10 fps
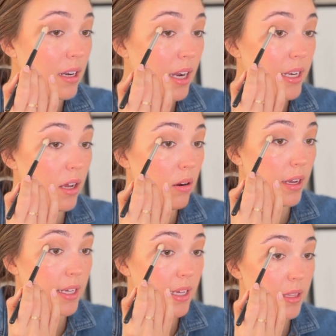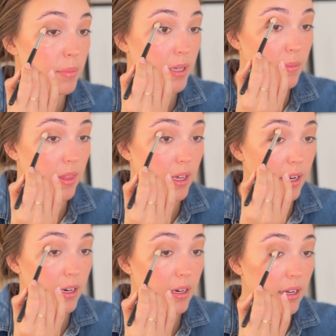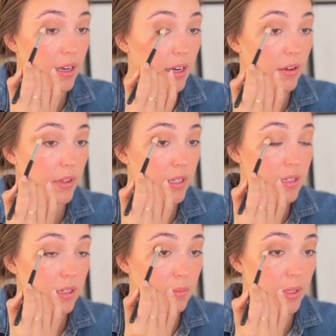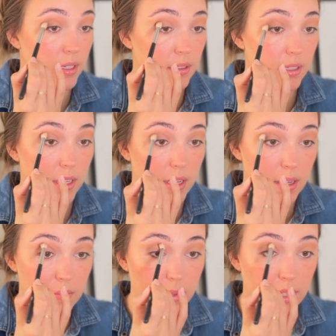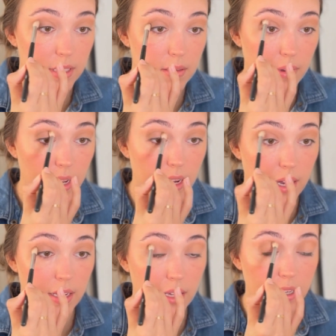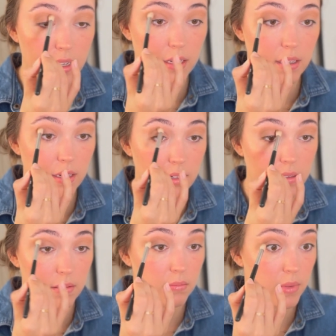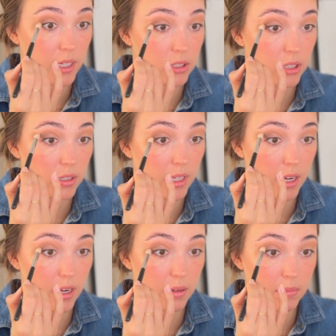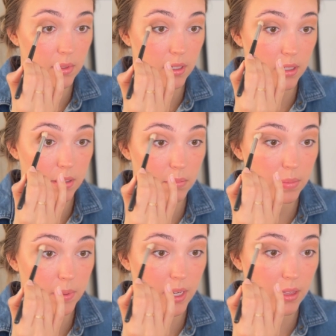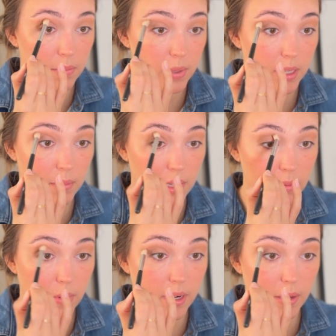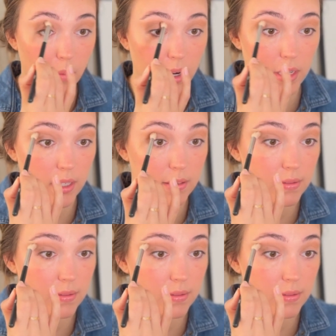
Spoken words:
I know I can get the pigment there and I know that it's going to build, but this way I can make sure that I'm getting the pigment where I want it.